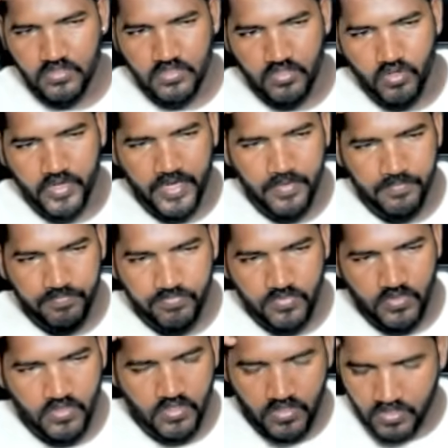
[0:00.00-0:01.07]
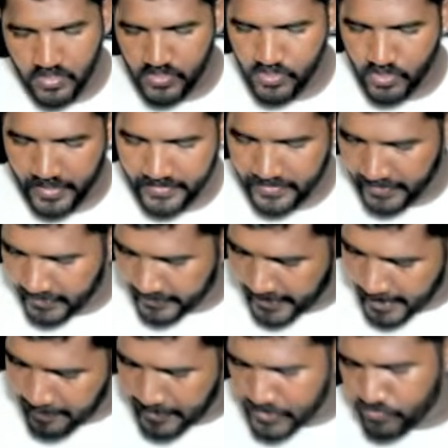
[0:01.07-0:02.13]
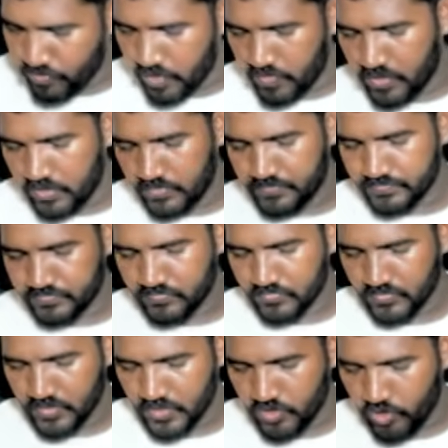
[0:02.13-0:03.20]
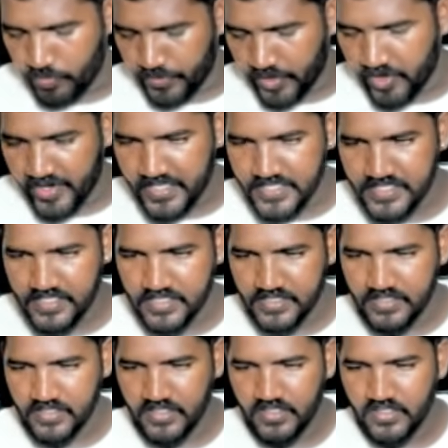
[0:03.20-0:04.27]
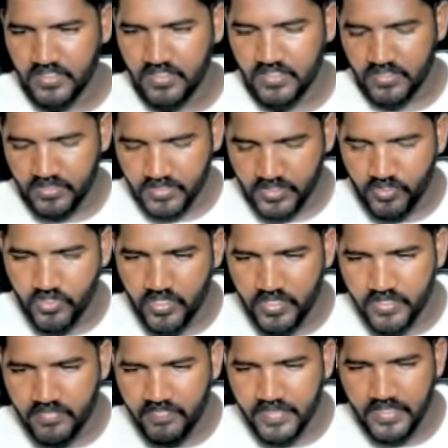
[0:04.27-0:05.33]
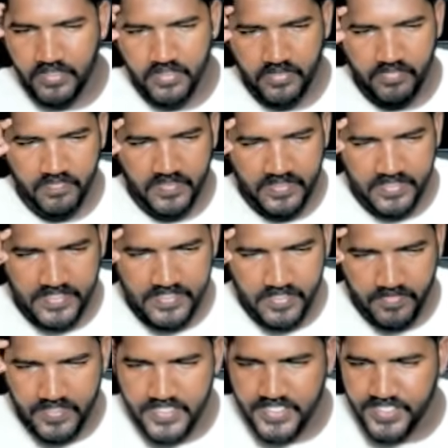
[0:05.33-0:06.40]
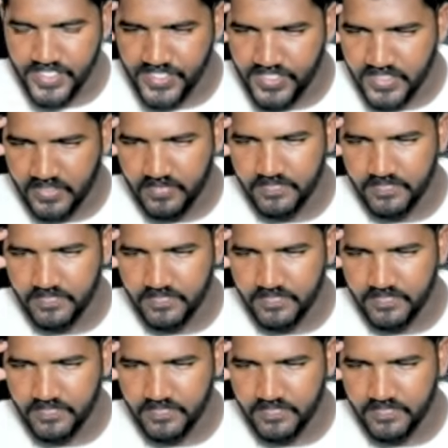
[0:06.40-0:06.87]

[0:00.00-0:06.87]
Okay. So I think time is over. Hope you guys you learned well with this revision session.